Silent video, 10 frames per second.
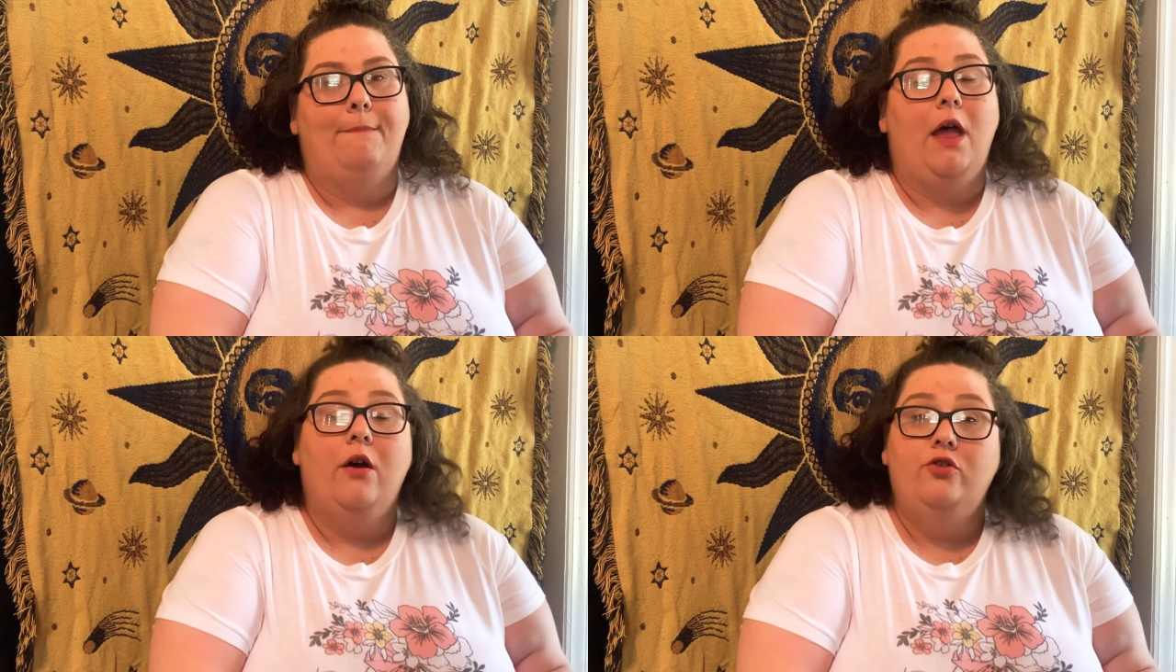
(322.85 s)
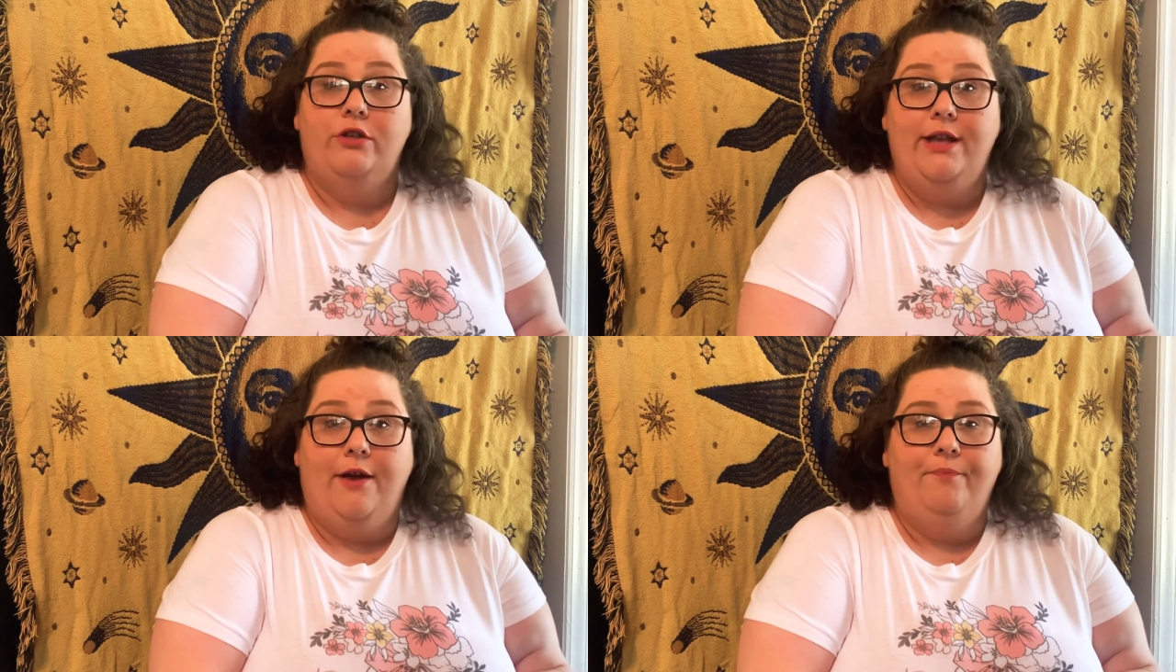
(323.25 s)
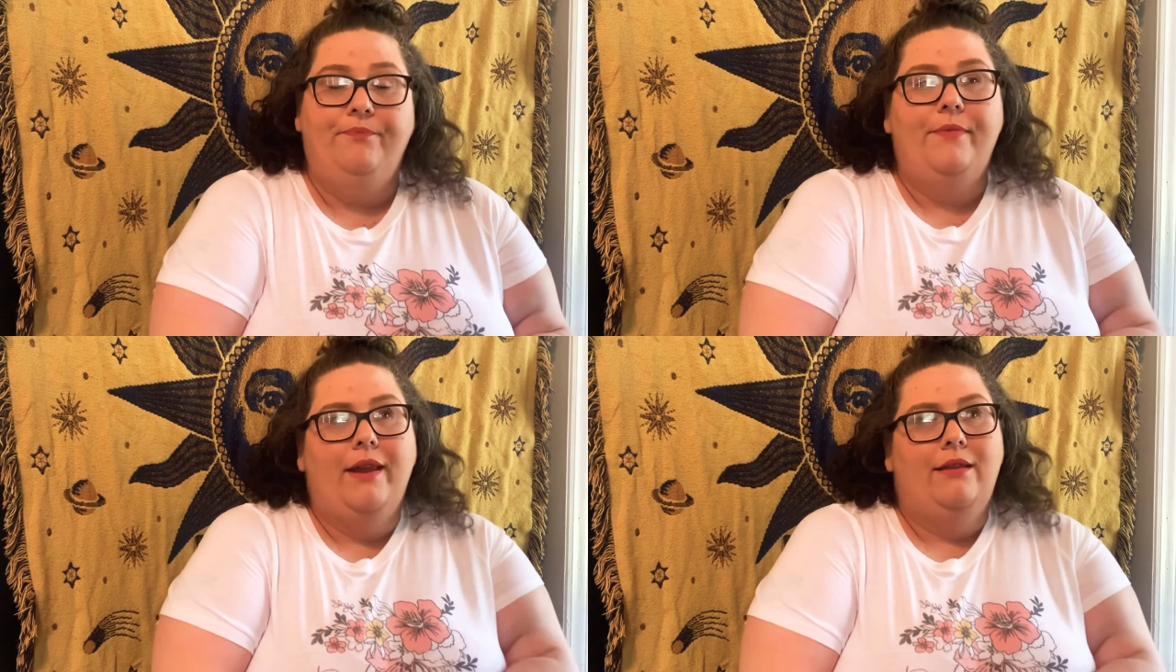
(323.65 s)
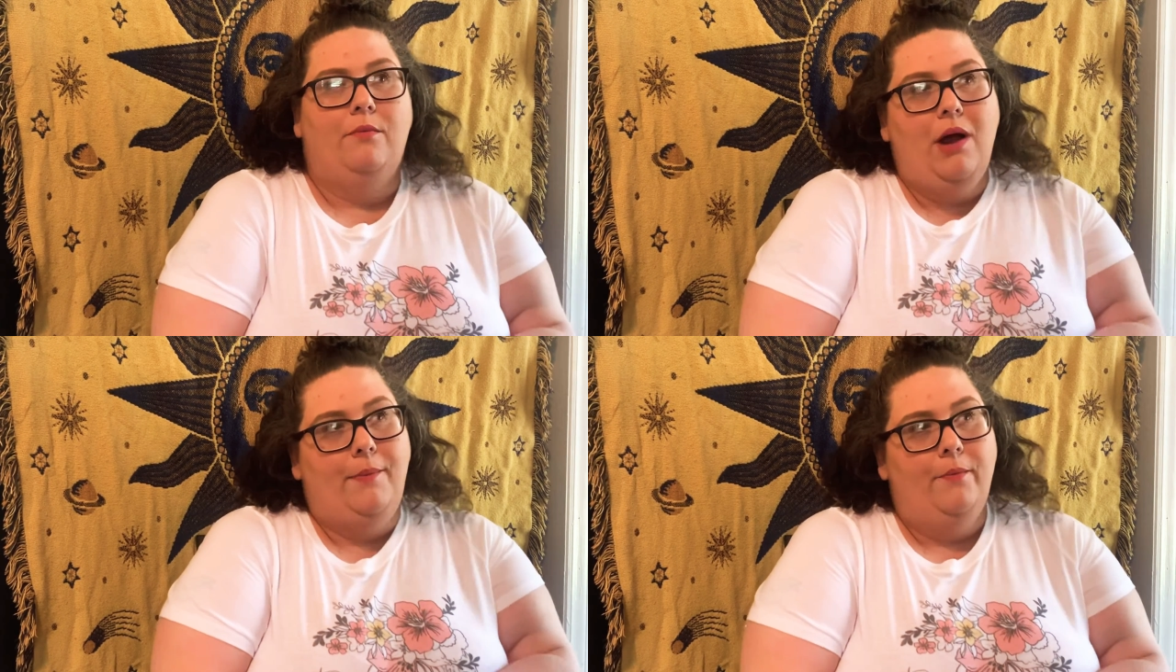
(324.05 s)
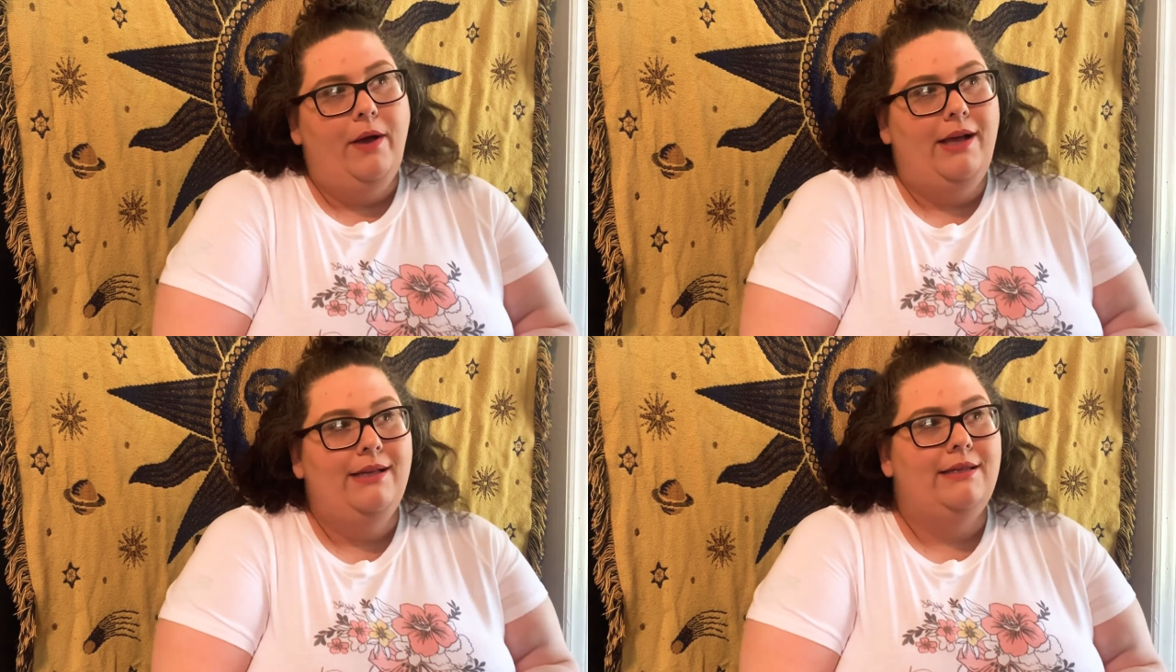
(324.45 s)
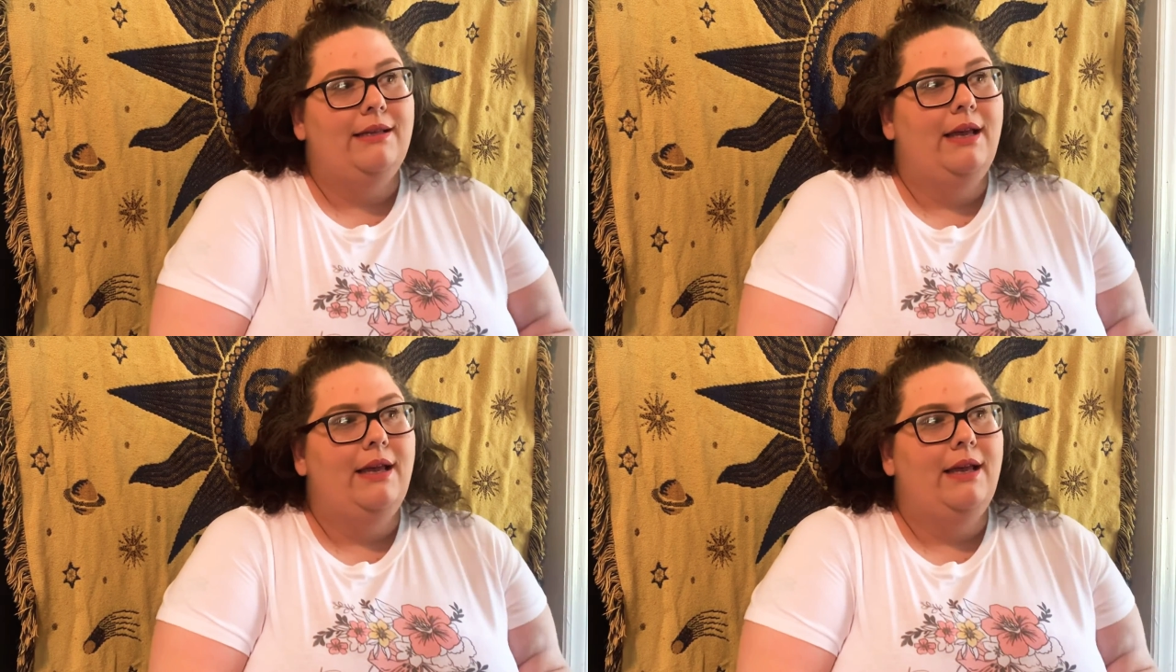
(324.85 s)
ultrasound. The problem was